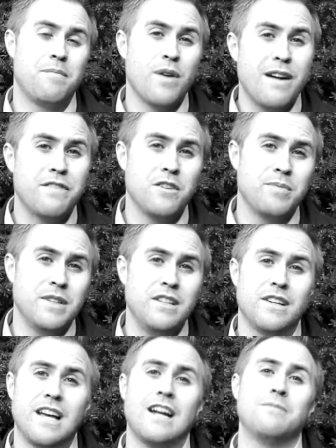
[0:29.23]
preferably
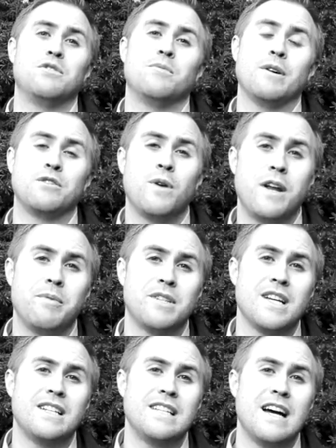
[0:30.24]
you'll get up to about
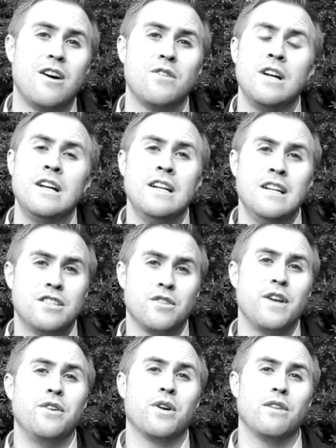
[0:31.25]
20% down so
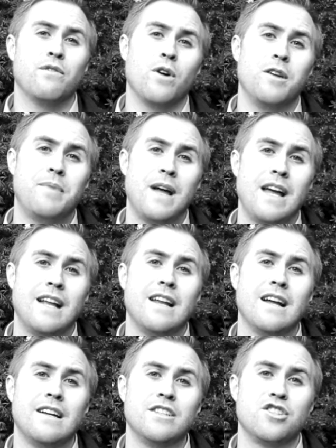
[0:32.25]
that you can avoid
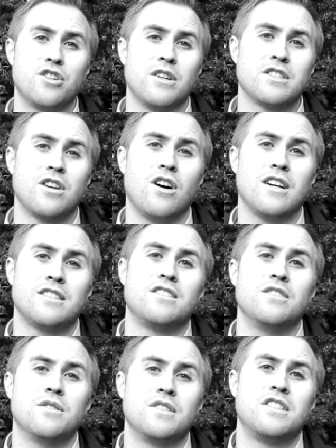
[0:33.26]
paying insurance costs
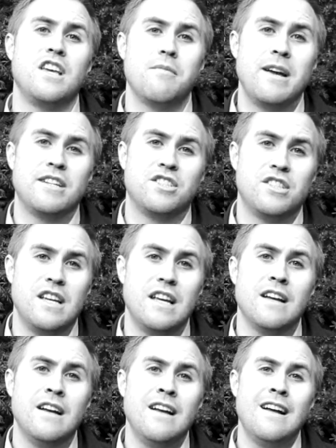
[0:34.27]
to the
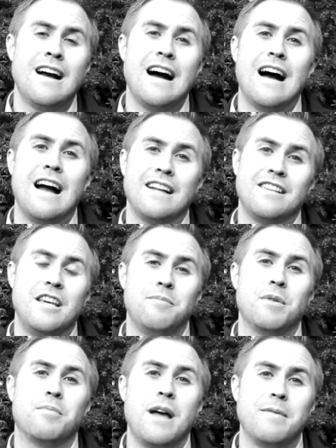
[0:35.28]
CMHC and
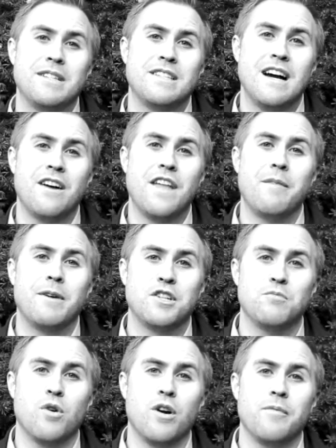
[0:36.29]
keep your payments down that
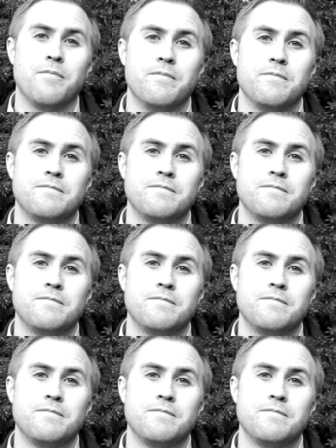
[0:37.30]
much more.